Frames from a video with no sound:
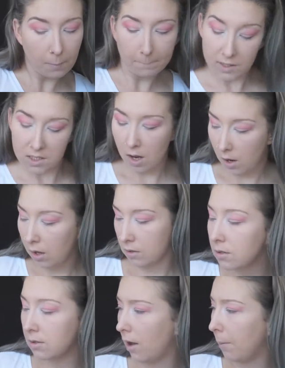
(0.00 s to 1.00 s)
using it
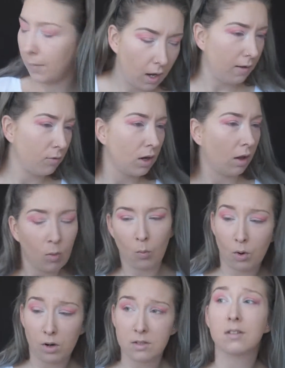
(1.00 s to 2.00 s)
because obviously
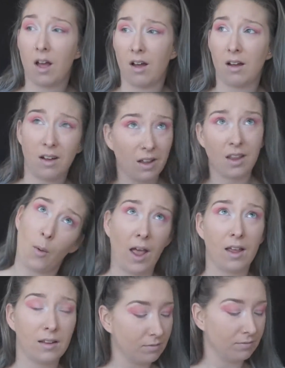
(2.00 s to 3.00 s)
being a Halloween
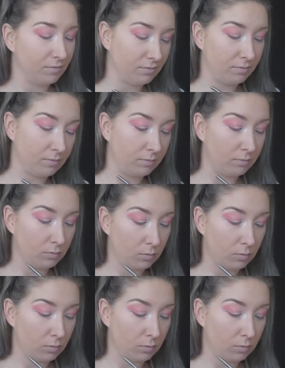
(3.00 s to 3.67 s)
tutorial,